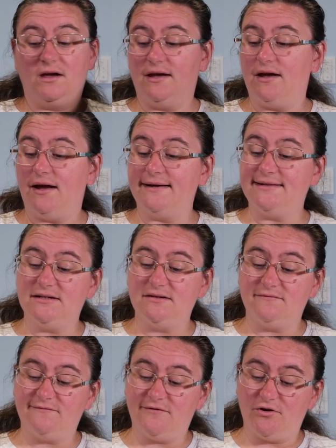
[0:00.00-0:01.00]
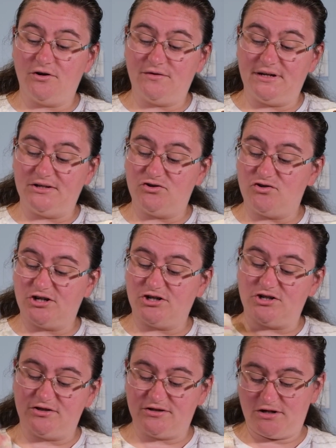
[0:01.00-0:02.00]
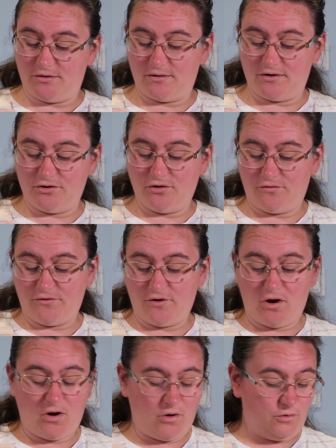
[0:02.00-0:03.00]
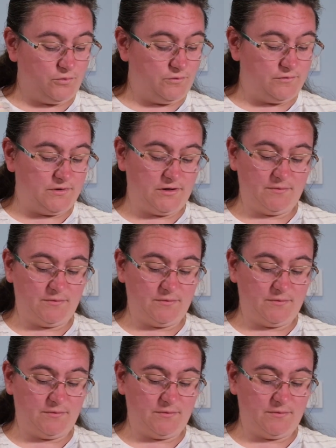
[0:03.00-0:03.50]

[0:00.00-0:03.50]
I didn't follow the instructions, so not the whole